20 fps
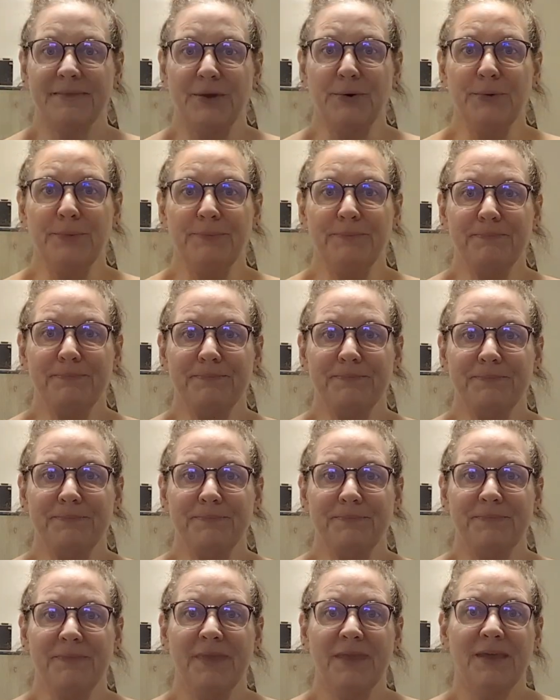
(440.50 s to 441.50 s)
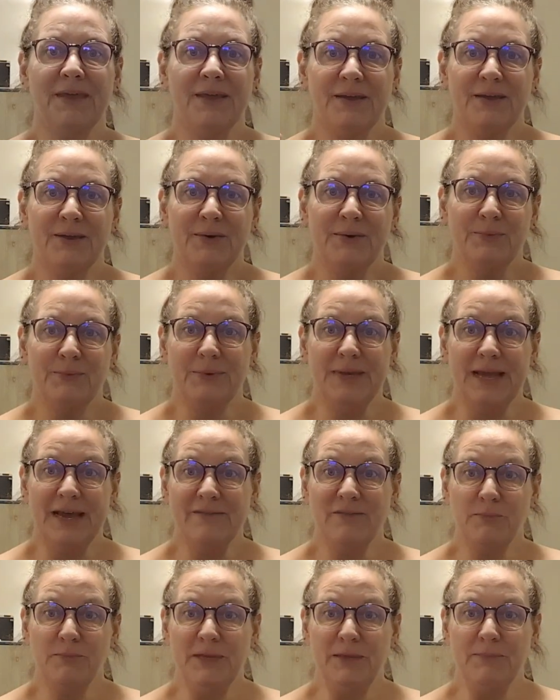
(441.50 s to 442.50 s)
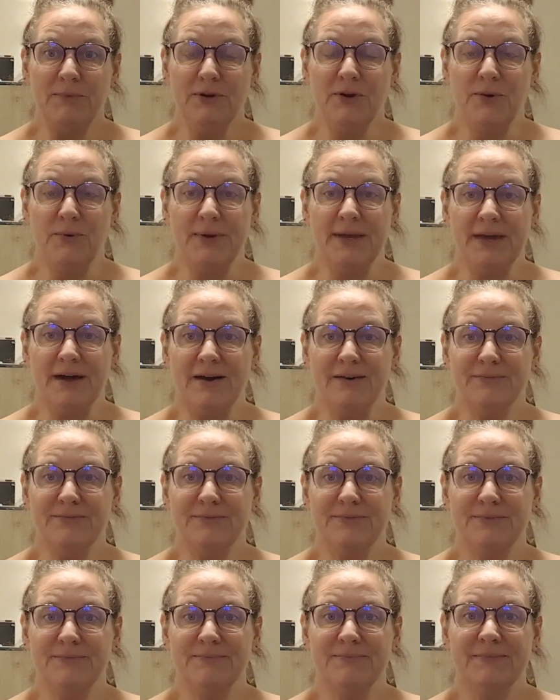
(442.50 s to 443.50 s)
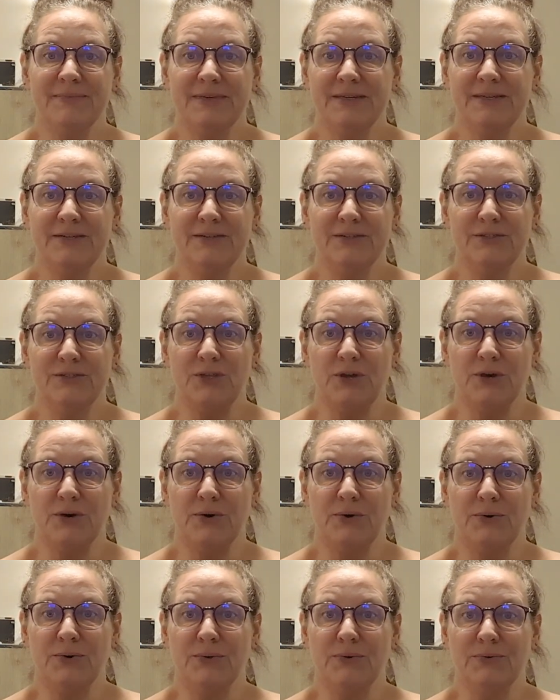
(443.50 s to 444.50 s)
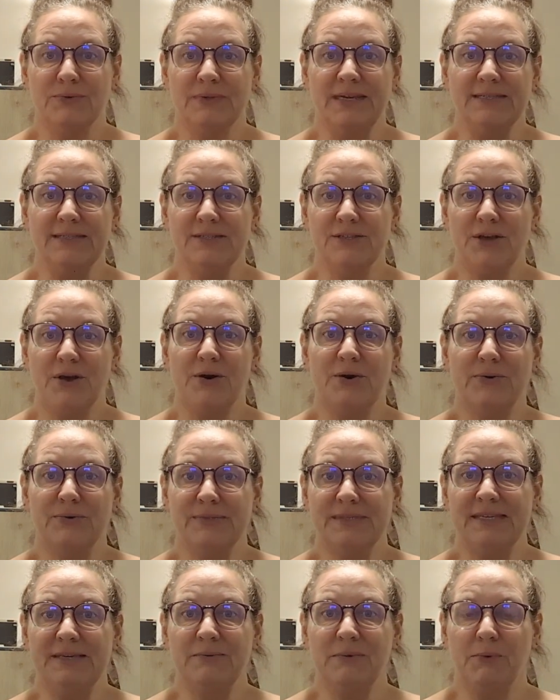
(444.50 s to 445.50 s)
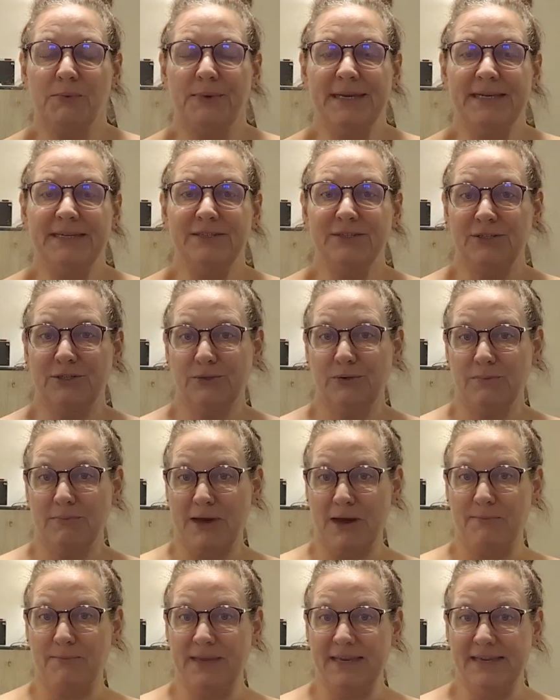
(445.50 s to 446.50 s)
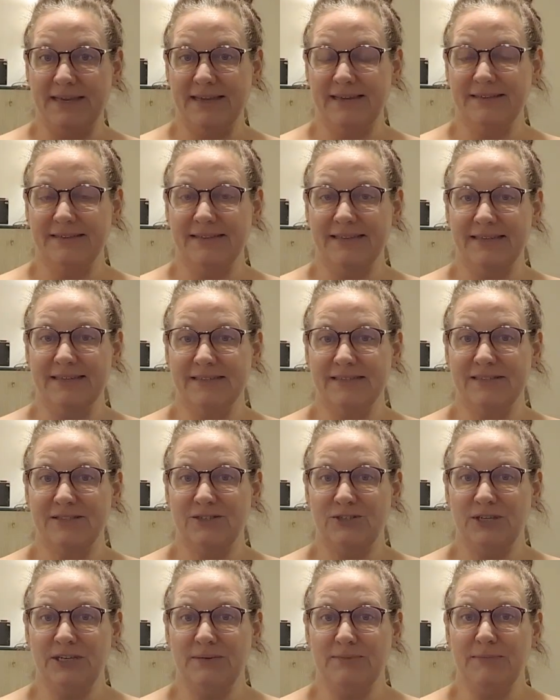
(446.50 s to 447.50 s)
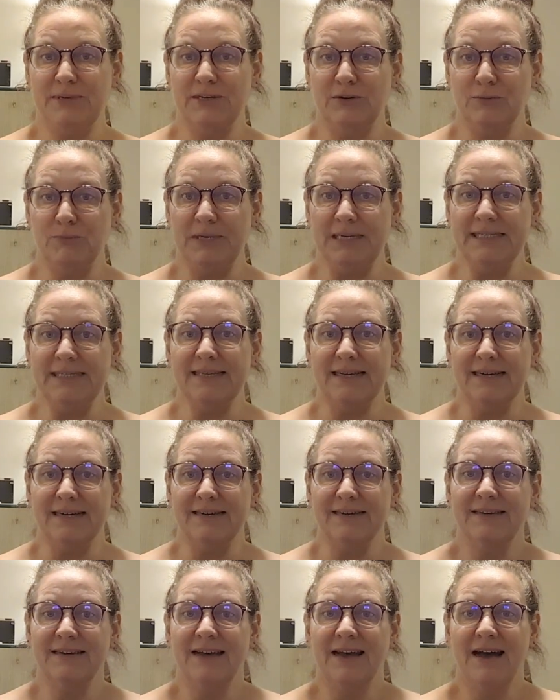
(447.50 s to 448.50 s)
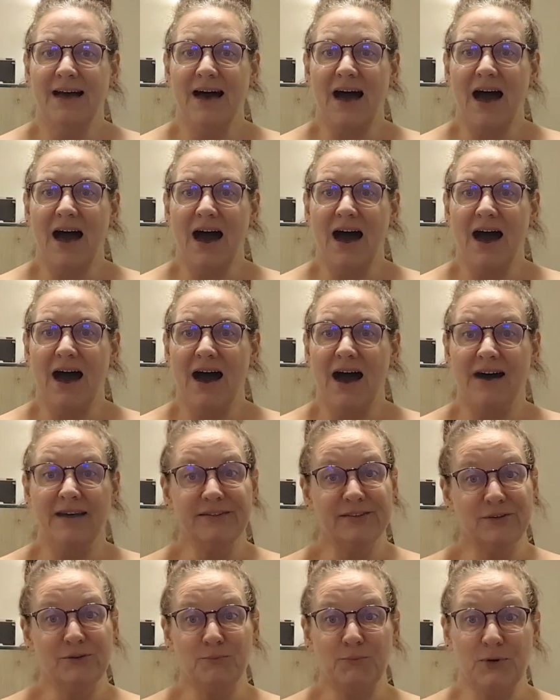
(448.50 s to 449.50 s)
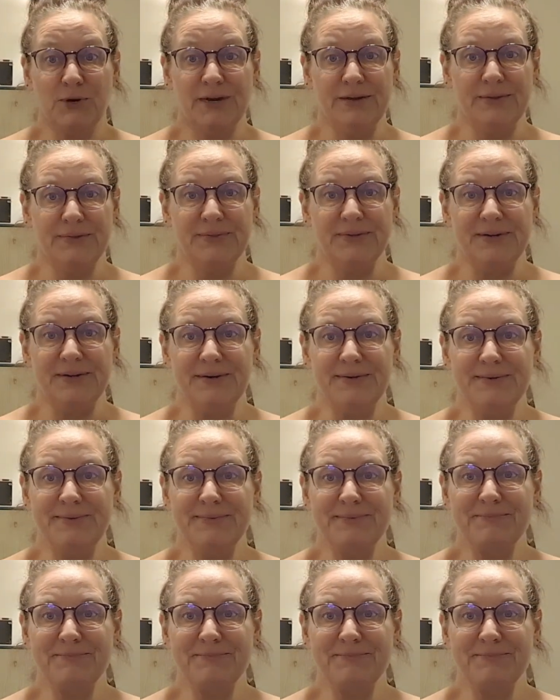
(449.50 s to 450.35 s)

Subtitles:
Oh, we have a beeper going off. So let's go see what we can do about making this cheat meal pizza a little more healthier.